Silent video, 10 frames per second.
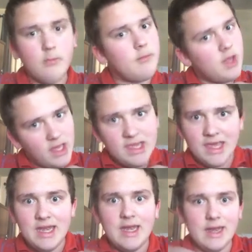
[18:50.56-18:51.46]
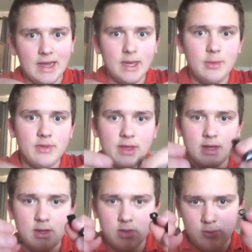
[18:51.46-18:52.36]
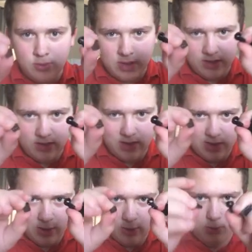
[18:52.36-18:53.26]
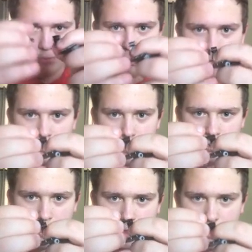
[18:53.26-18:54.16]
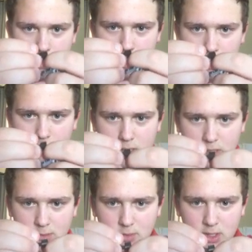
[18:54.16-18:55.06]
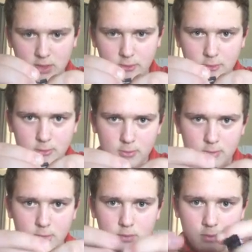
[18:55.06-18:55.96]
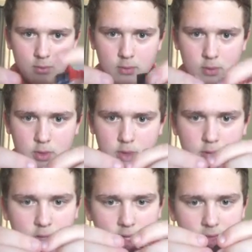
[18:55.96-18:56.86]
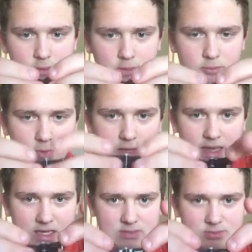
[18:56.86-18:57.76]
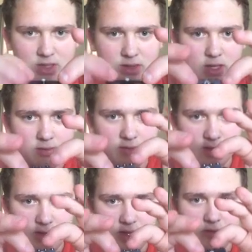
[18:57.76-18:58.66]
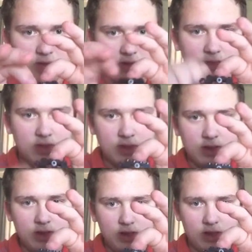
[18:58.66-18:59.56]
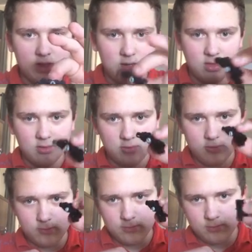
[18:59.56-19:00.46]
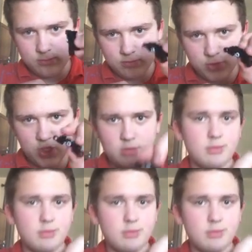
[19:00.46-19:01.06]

Again, not doing that. So we take these two, connect them together, and then we attach them to the bottom of this, giving us this nice little shape.